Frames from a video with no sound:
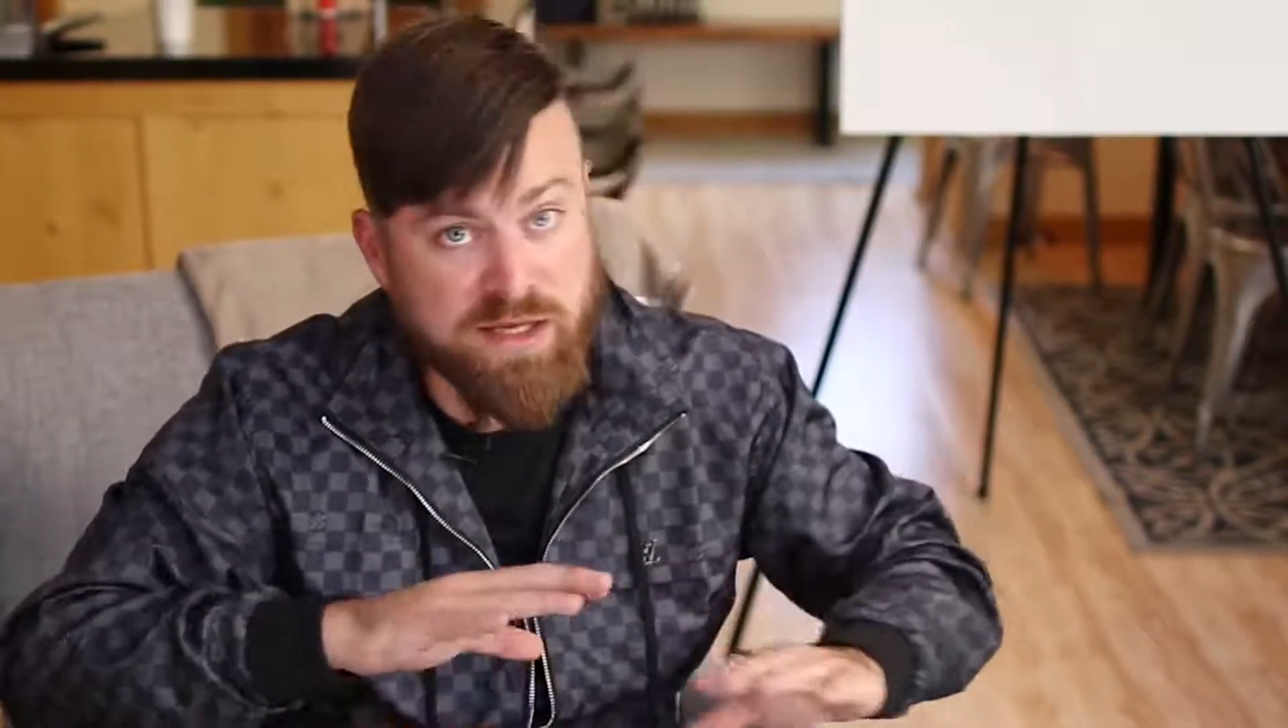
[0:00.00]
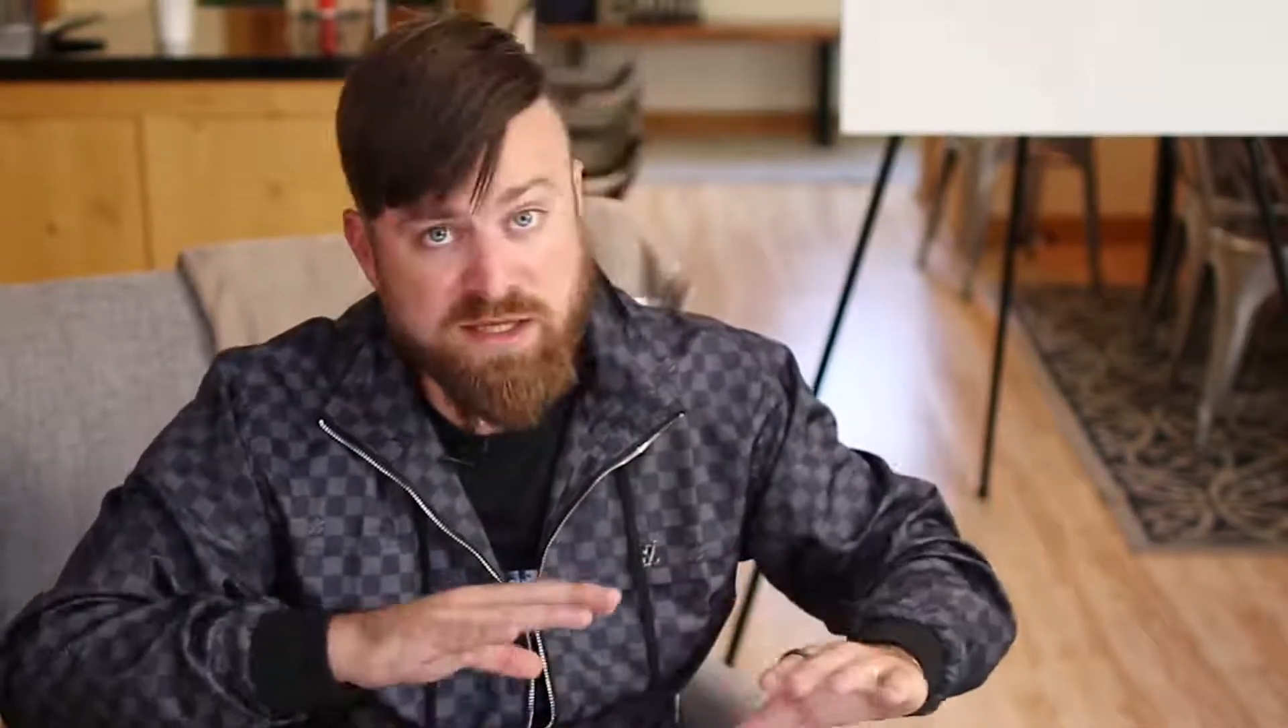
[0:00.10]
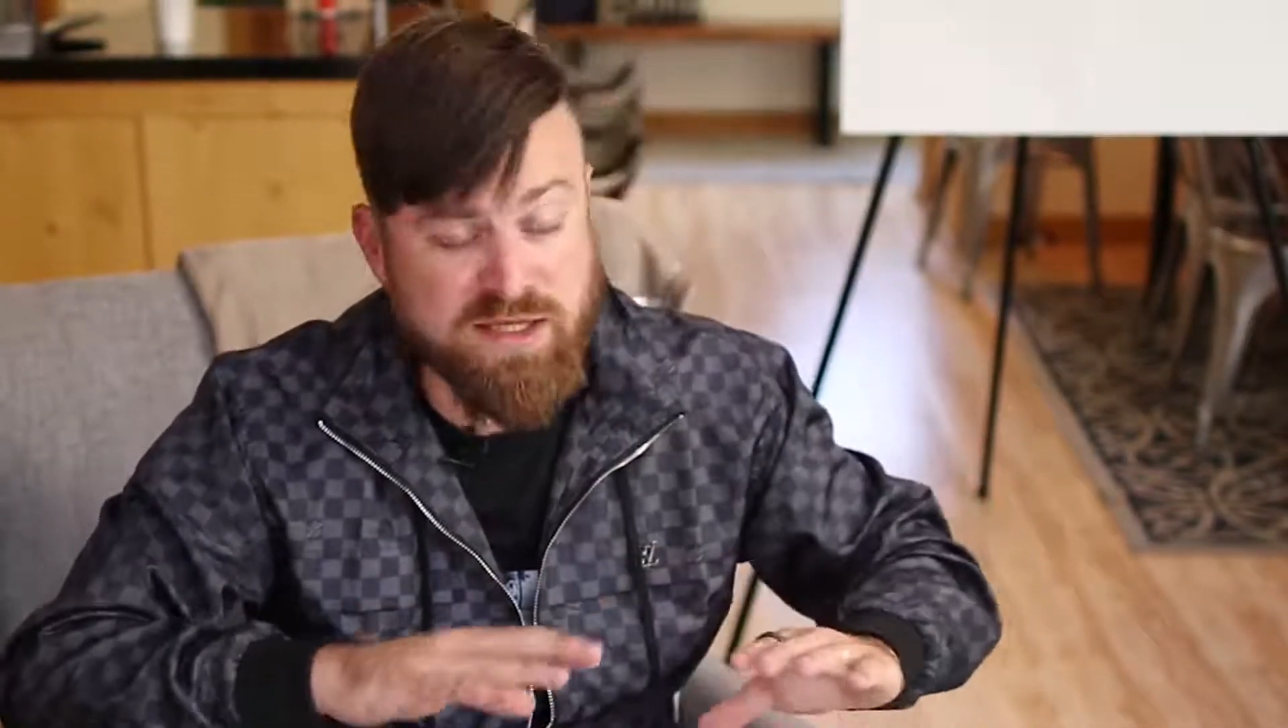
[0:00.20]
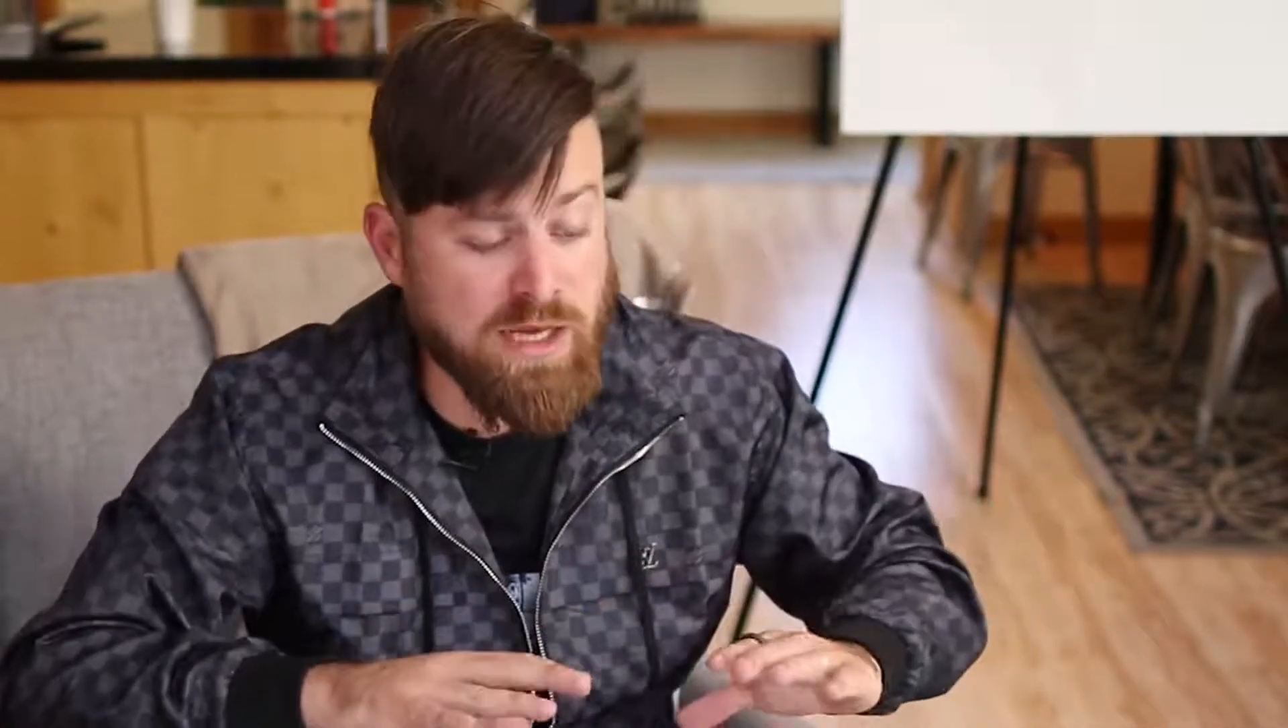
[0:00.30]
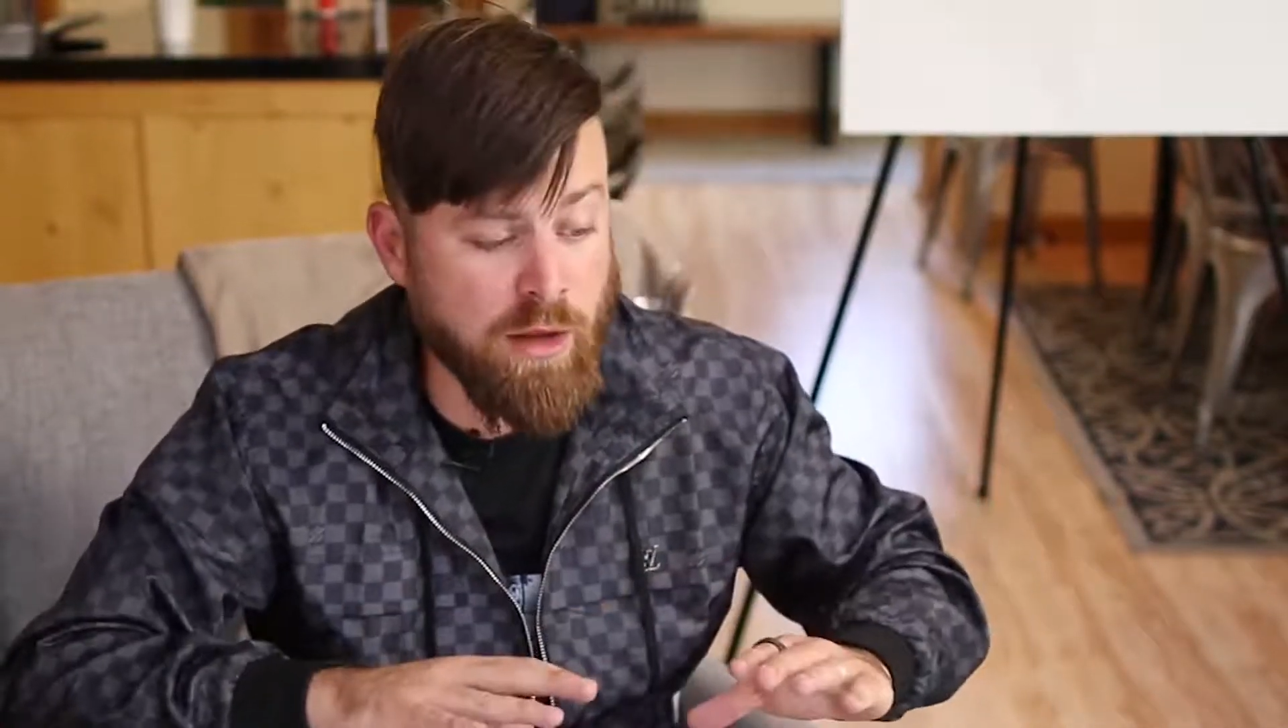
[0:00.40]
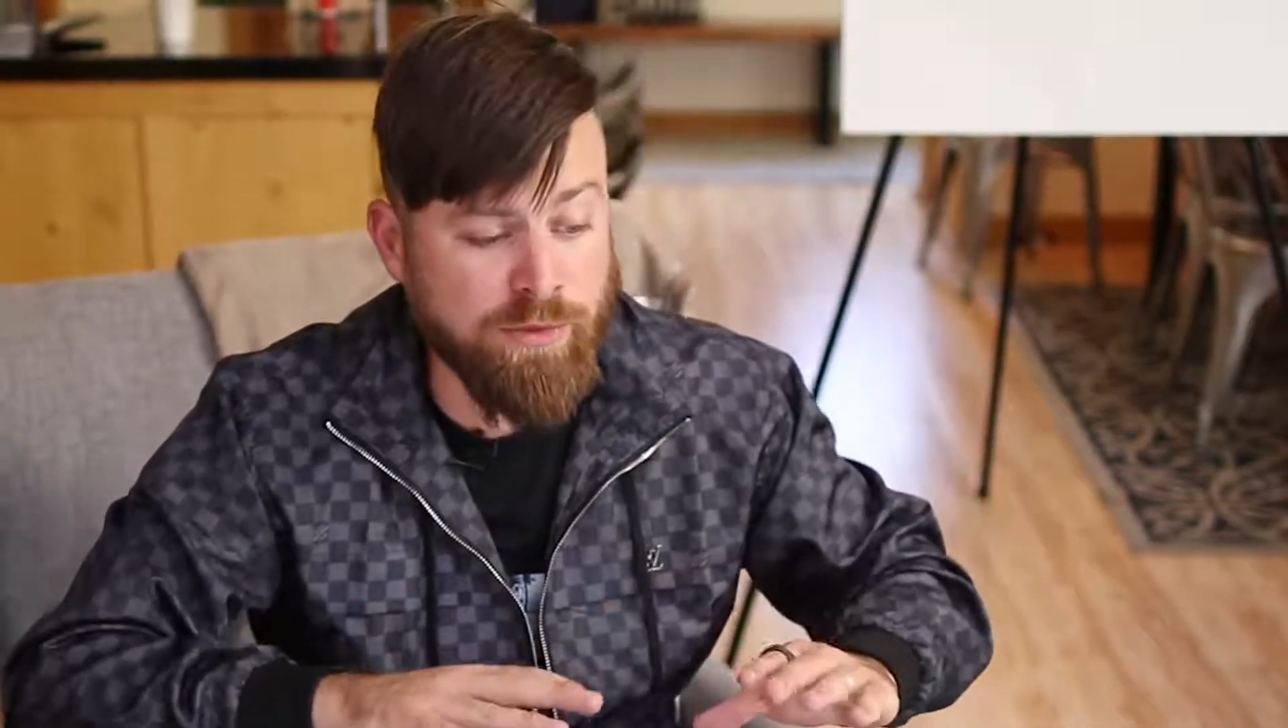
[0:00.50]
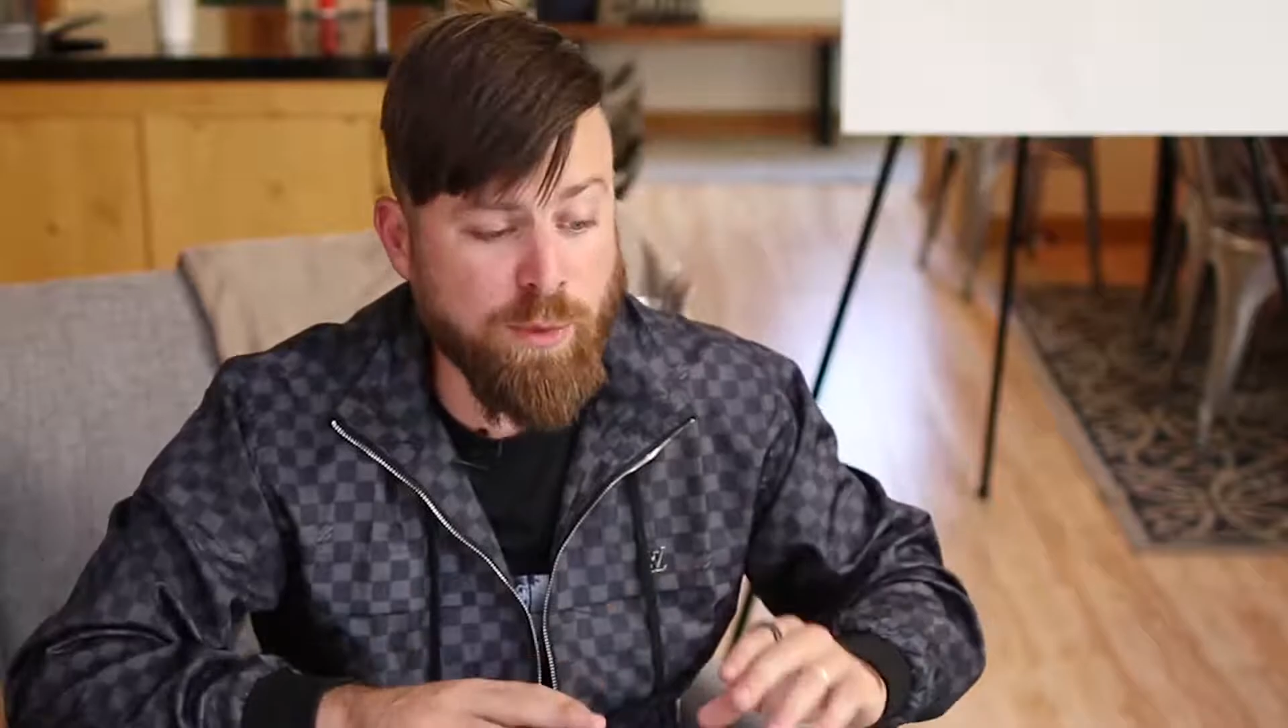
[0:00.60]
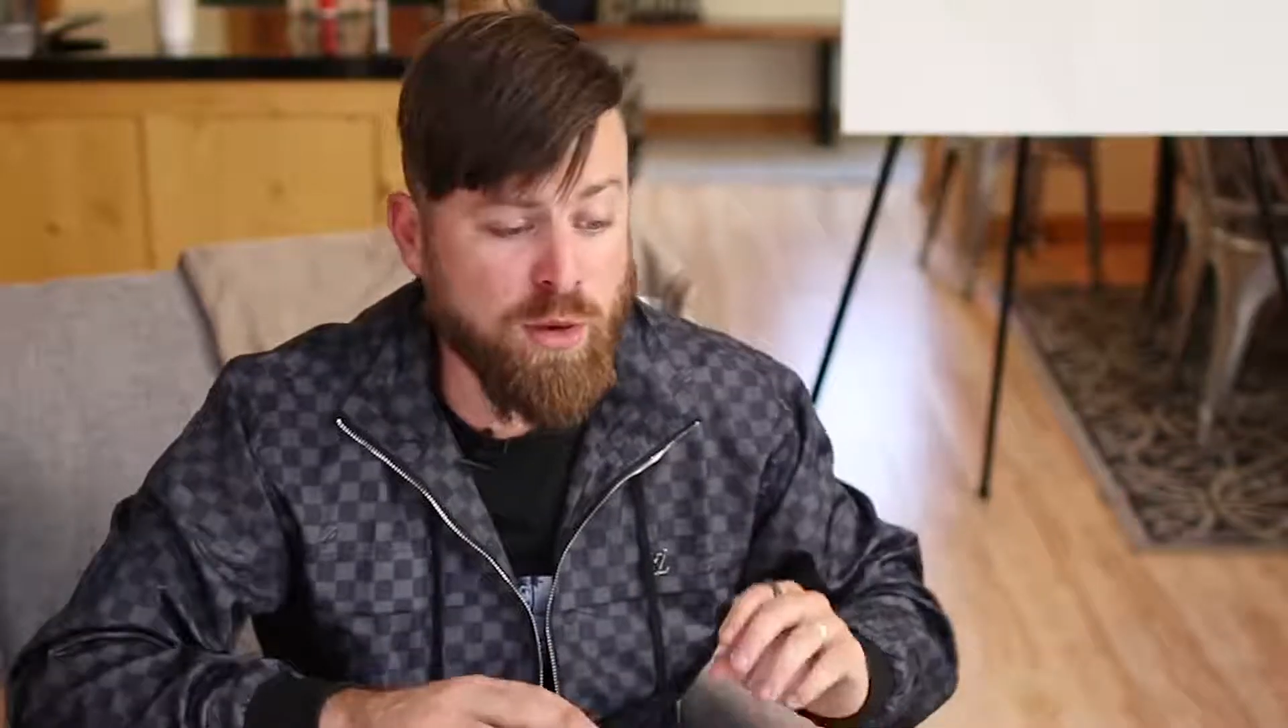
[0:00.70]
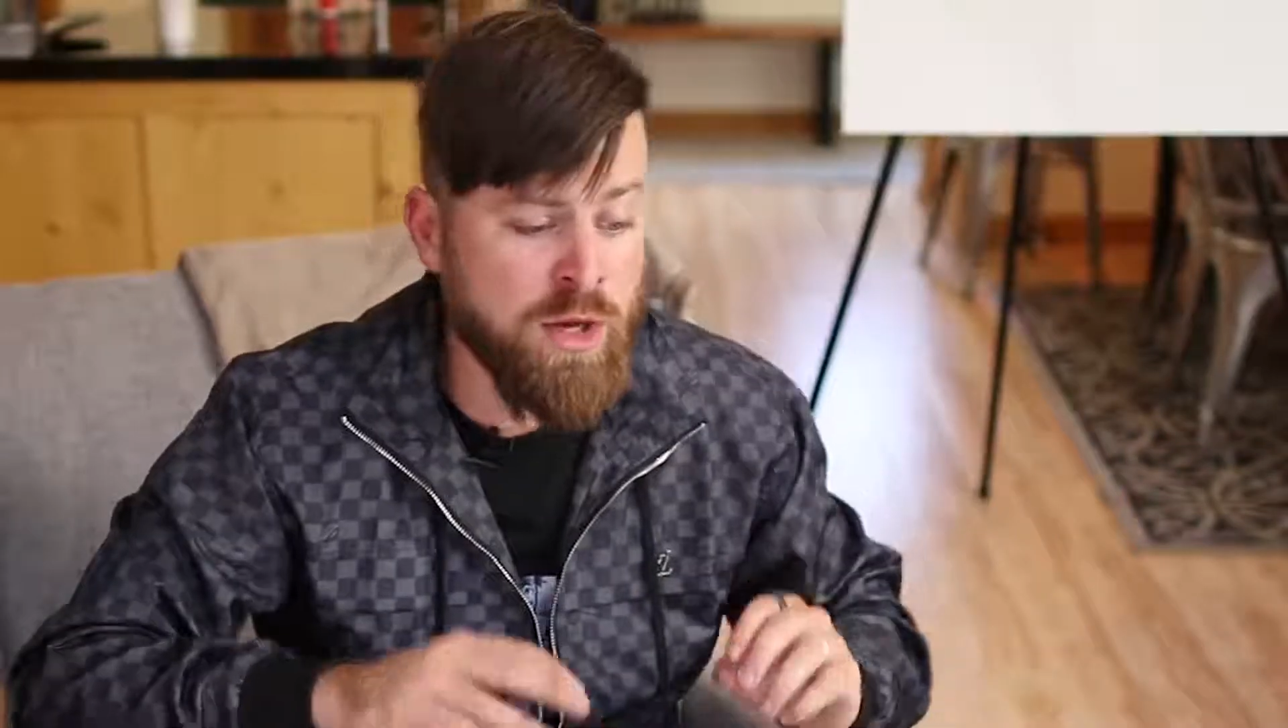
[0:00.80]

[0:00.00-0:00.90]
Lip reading: stealth mode.